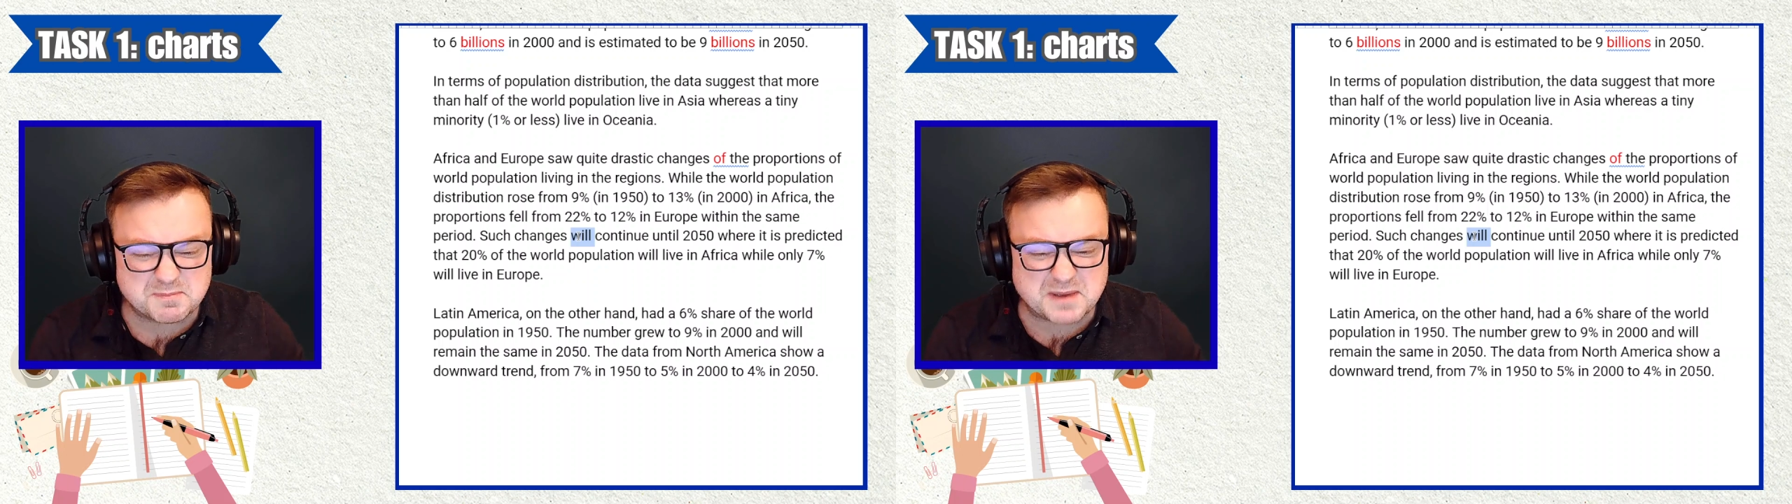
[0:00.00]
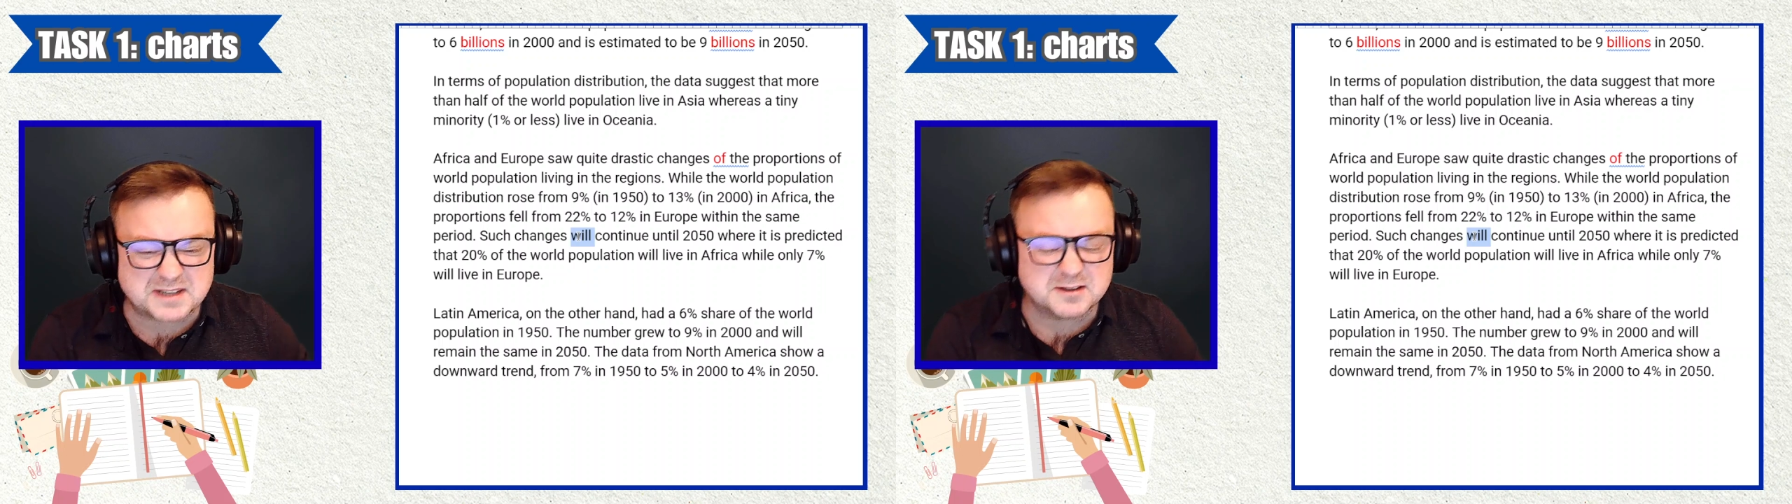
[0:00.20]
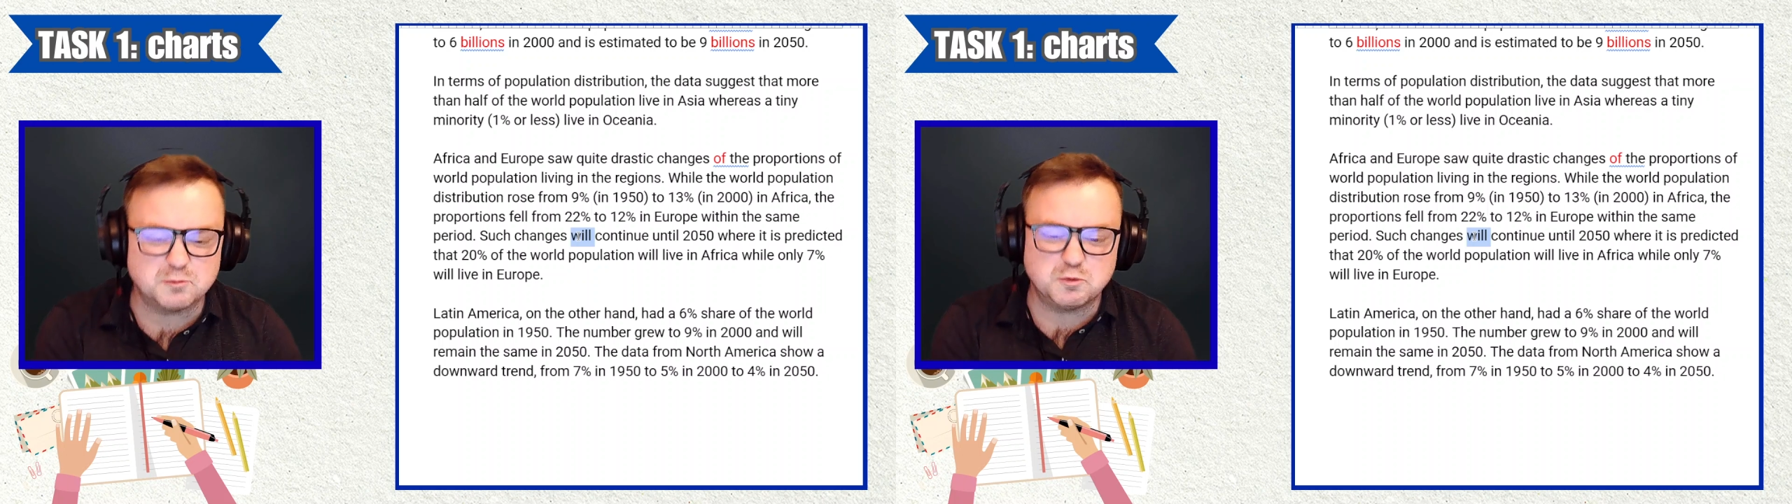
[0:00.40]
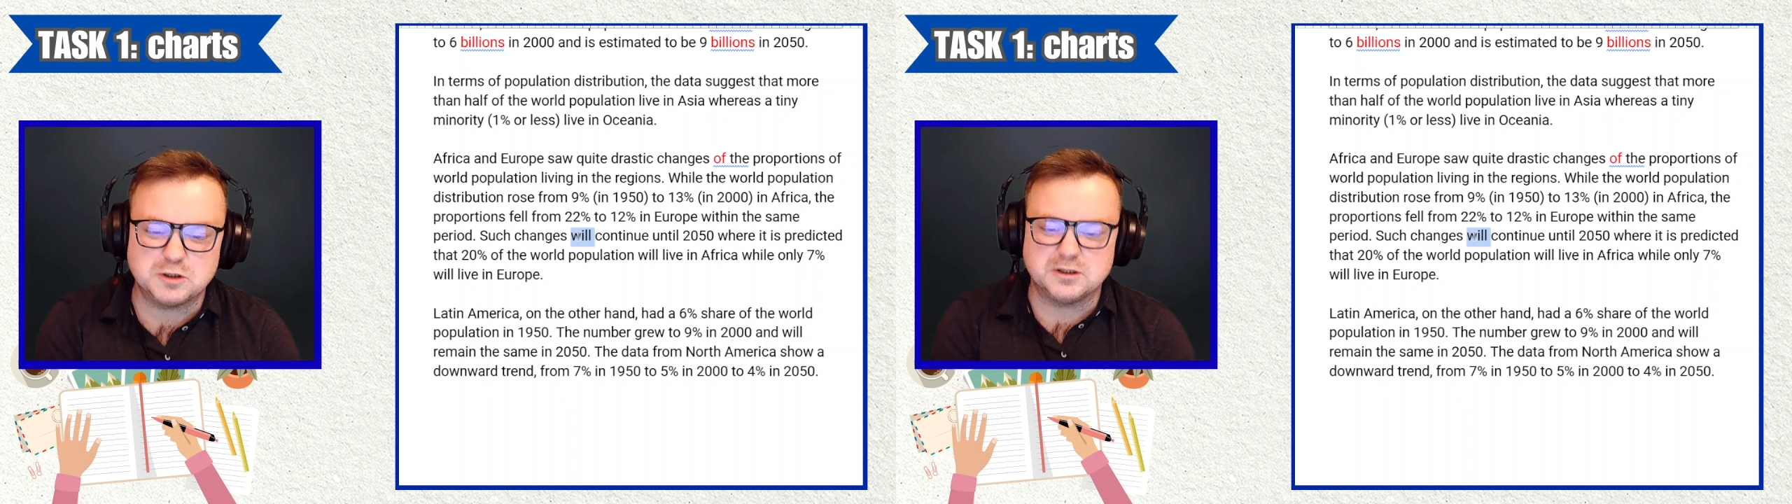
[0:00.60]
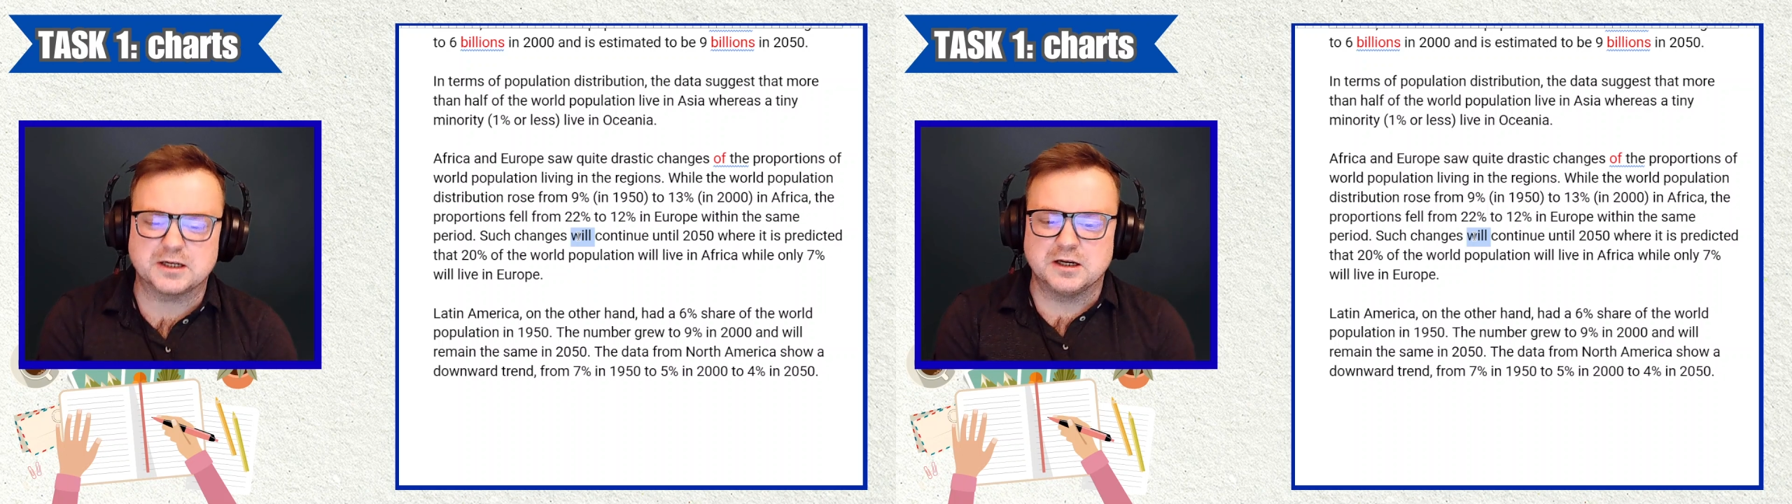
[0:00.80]
better than
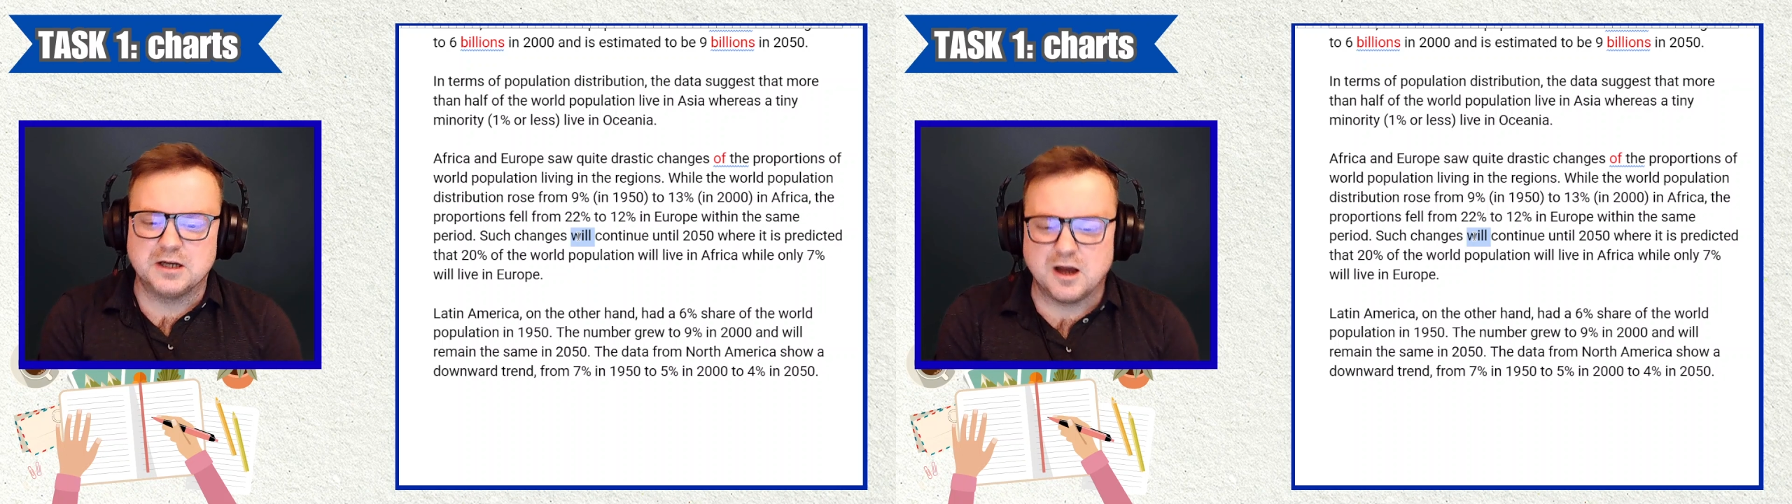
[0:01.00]
will, like